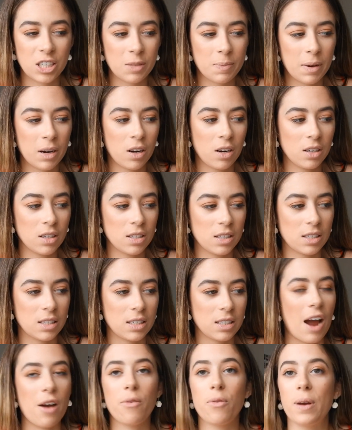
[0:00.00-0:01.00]
just
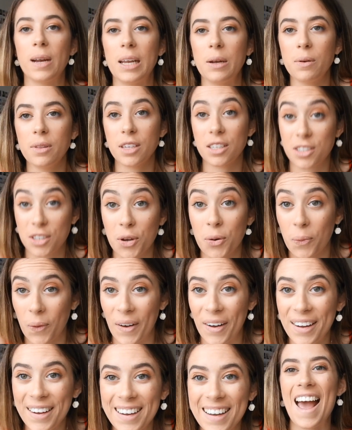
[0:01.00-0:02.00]
because I really want this to
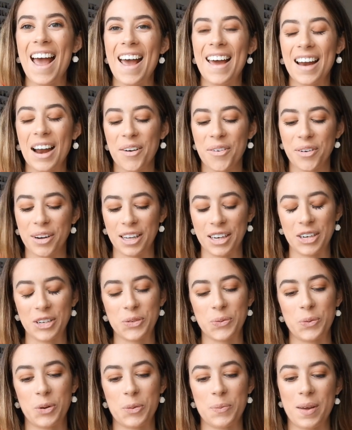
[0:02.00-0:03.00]
work and I really
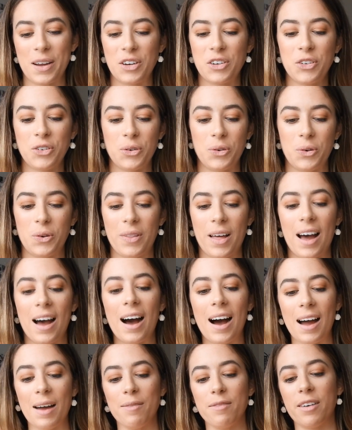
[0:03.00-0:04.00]
just want to make sure
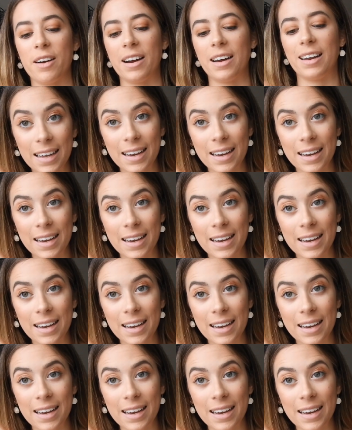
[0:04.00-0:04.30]
that I'm very